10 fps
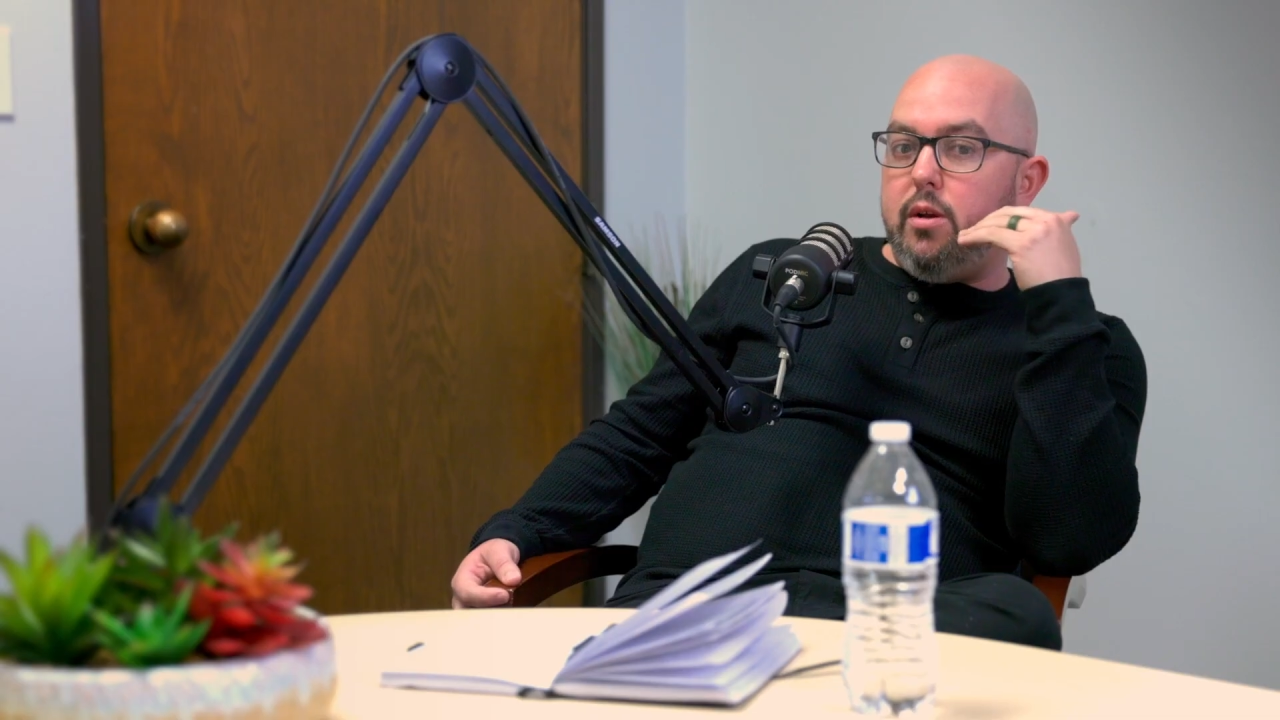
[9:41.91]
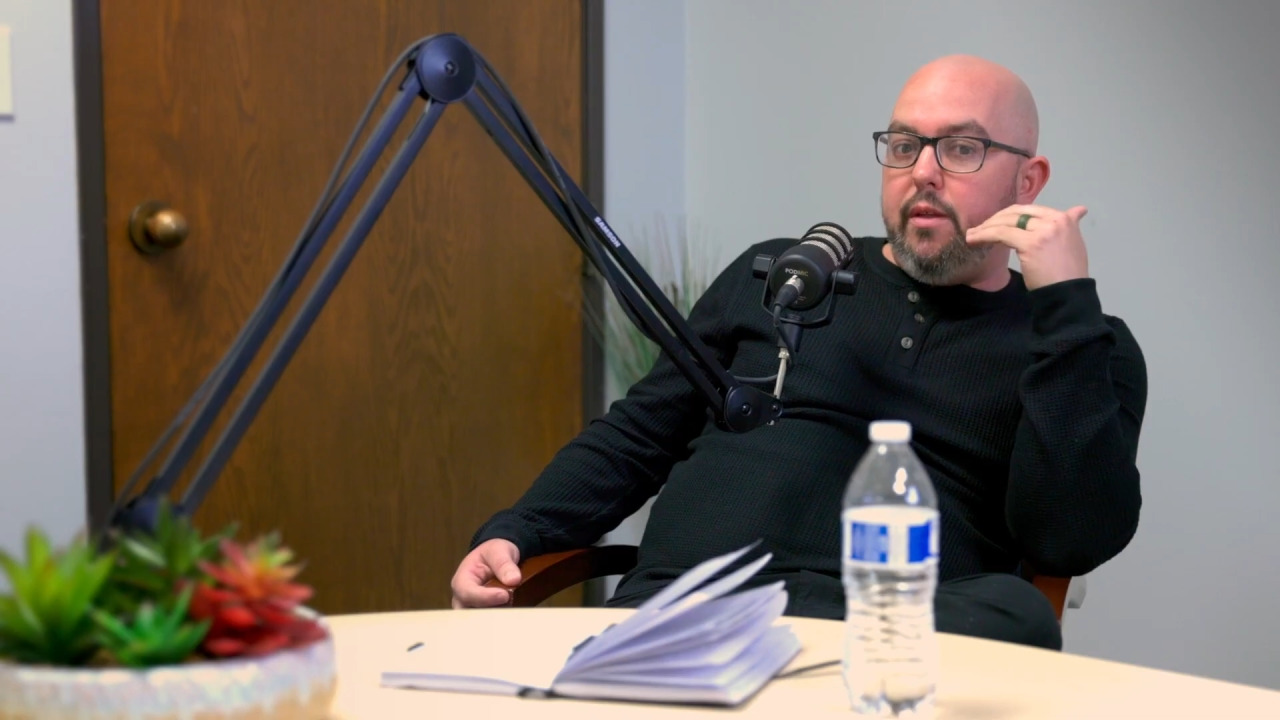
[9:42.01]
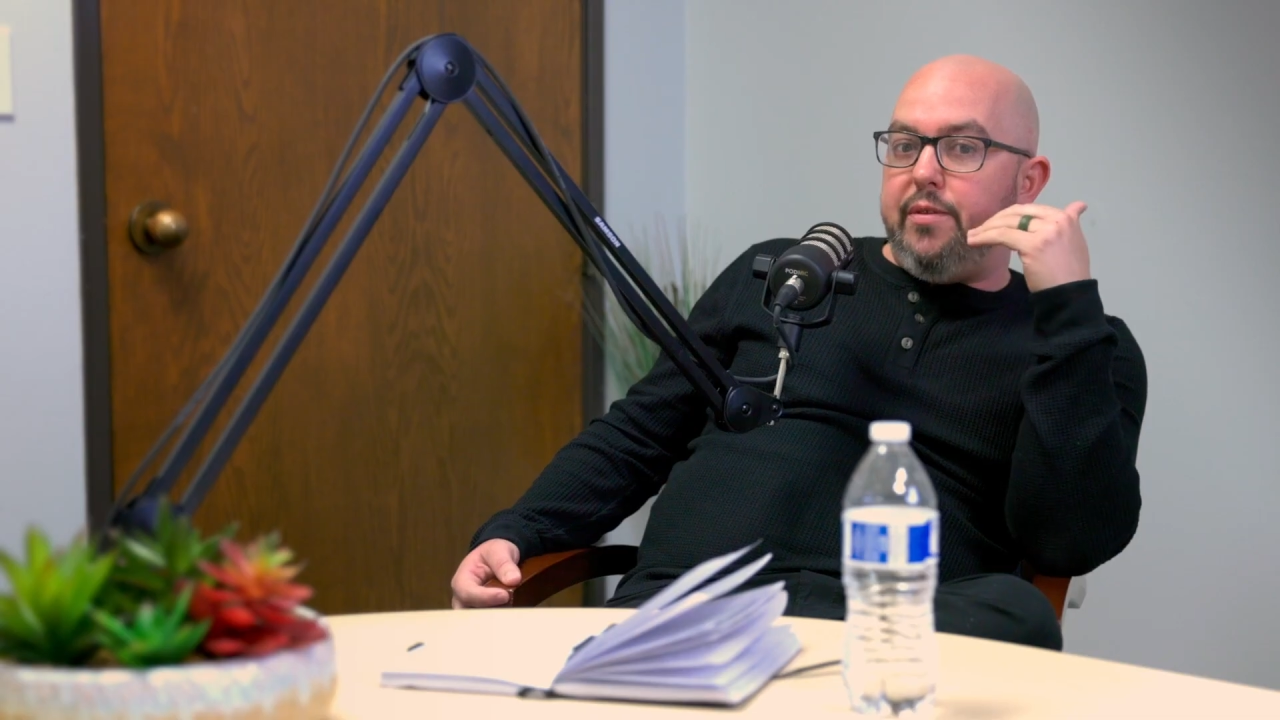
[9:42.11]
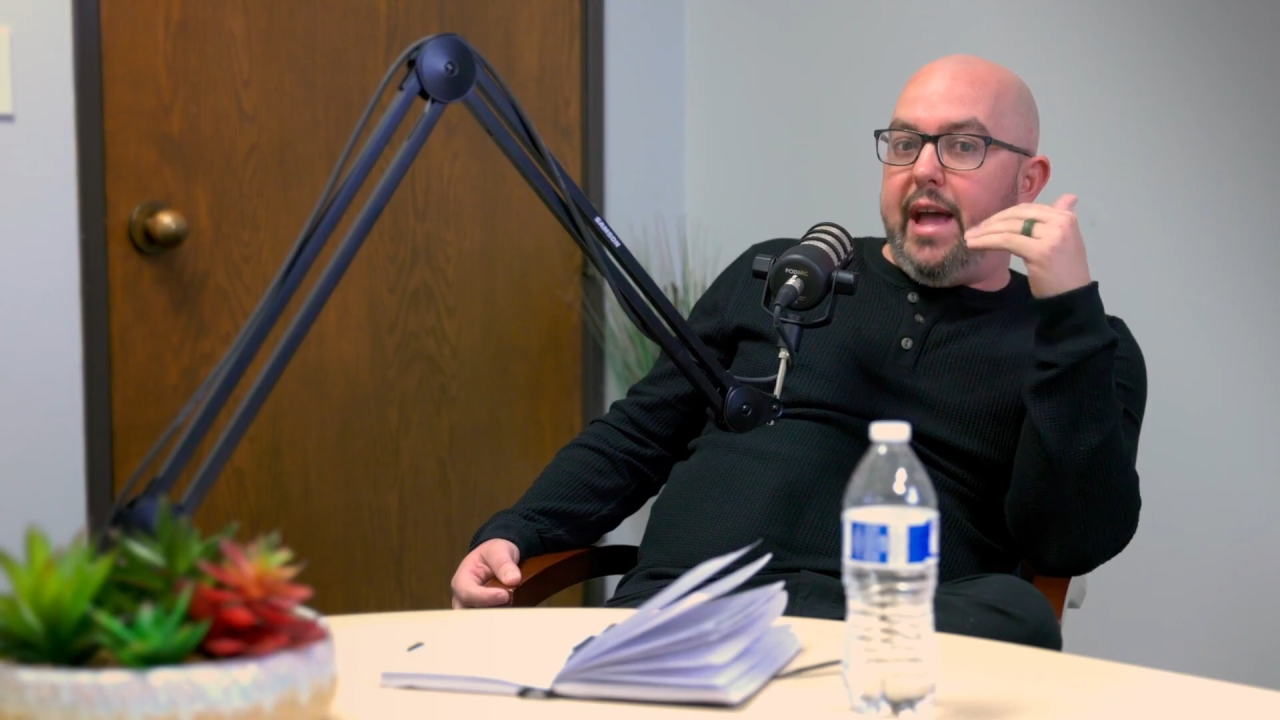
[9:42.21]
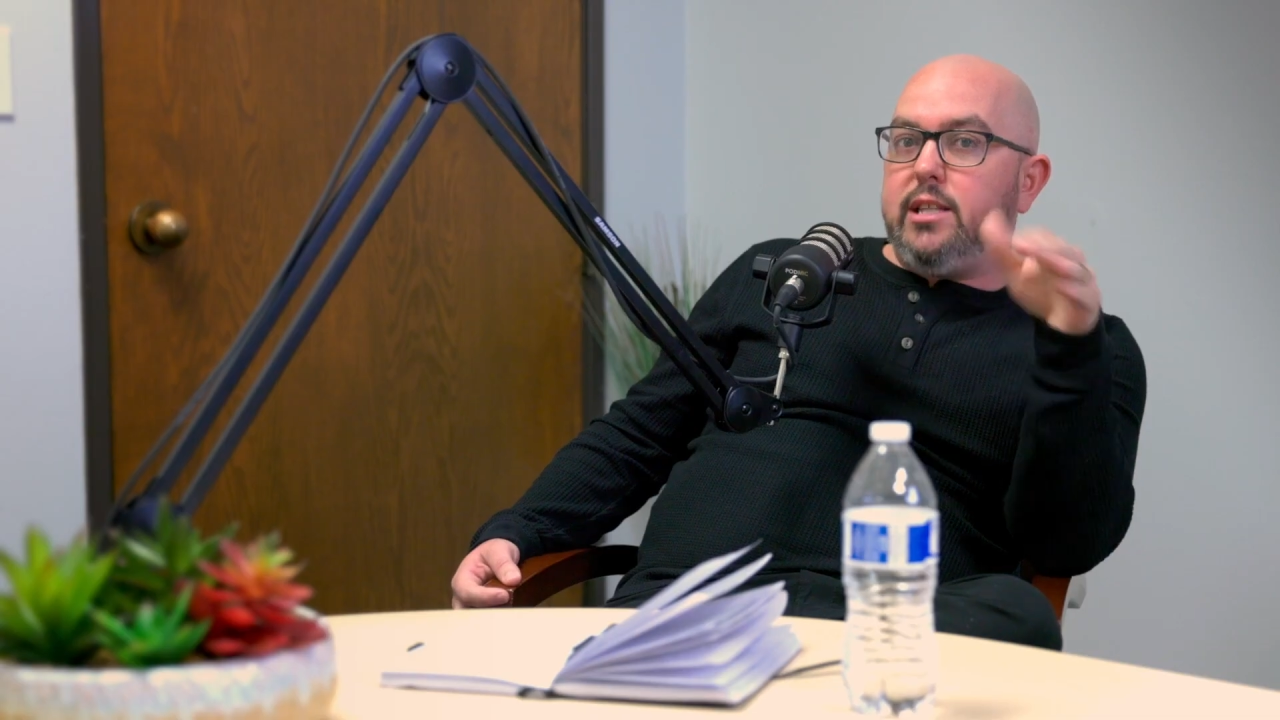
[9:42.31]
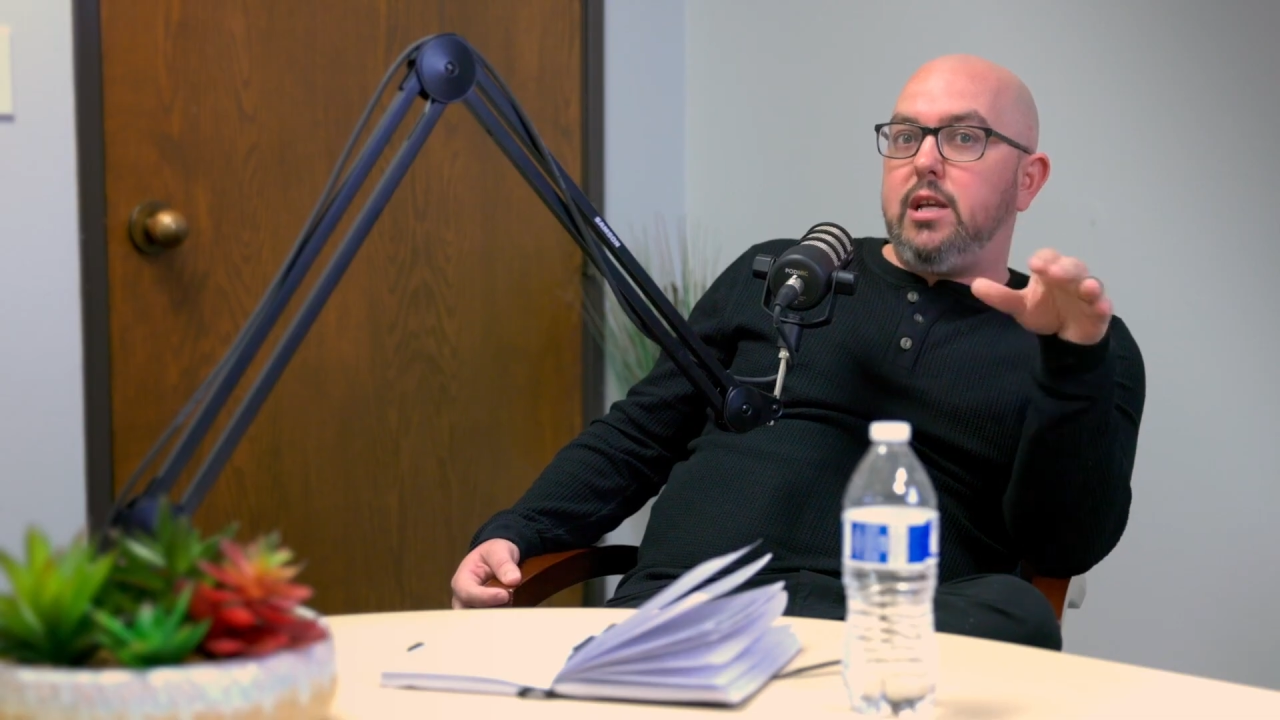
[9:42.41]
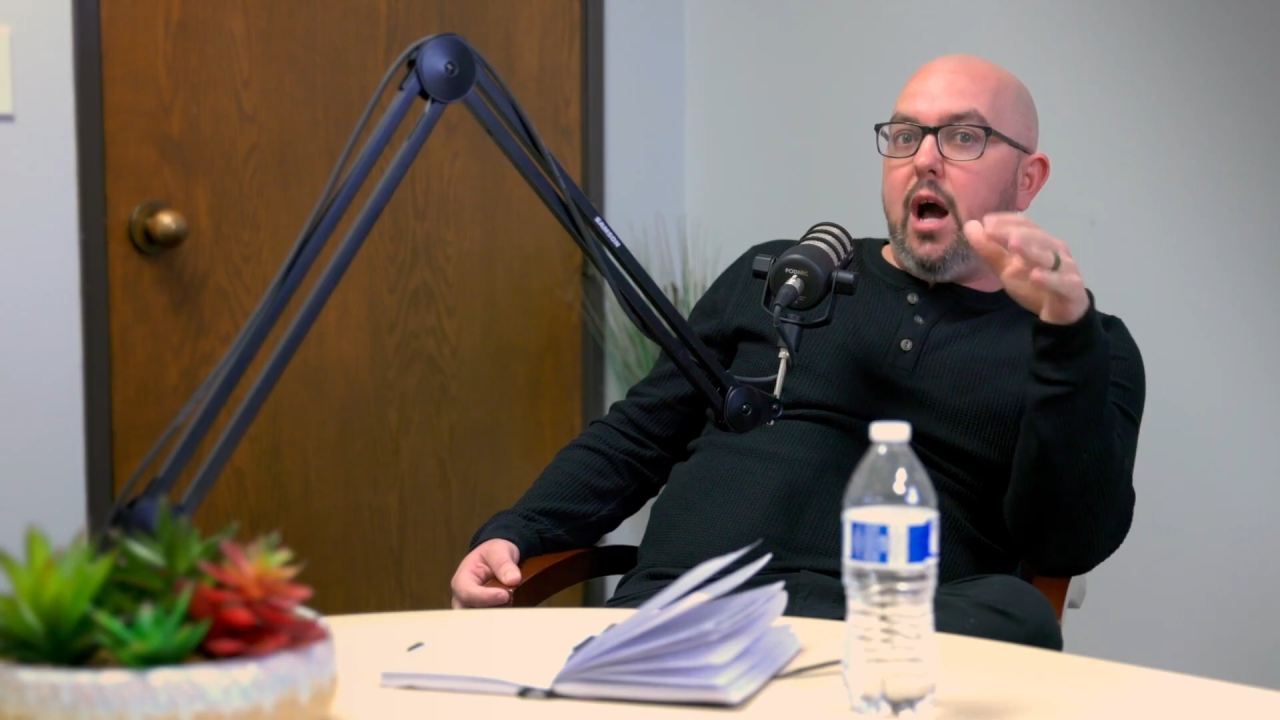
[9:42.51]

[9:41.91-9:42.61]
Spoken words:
that's